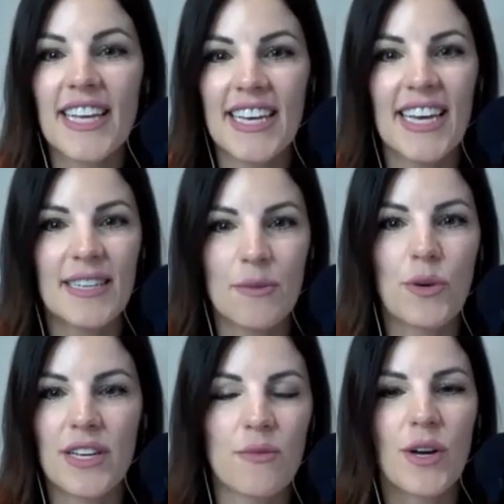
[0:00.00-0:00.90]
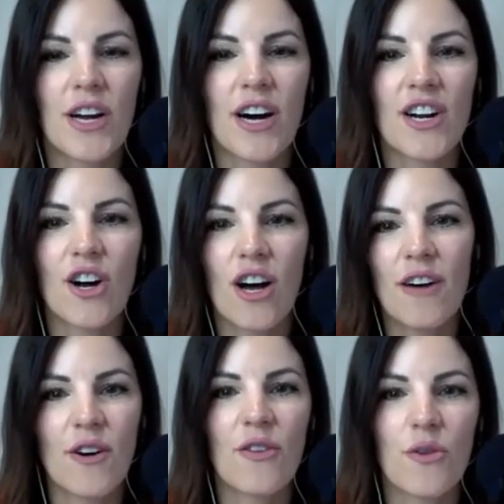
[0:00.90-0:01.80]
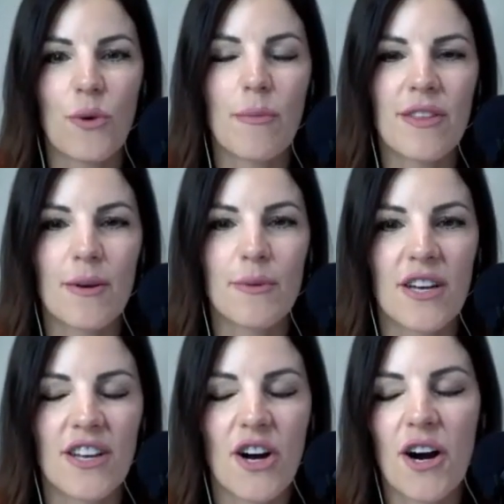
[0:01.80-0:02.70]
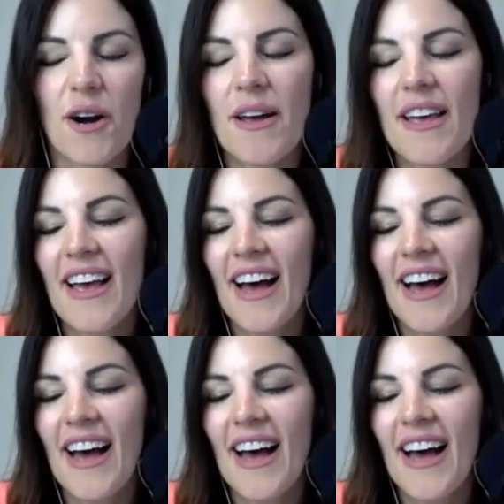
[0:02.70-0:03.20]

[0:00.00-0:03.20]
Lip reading: Like we got it all off, all the rubber that was on the car.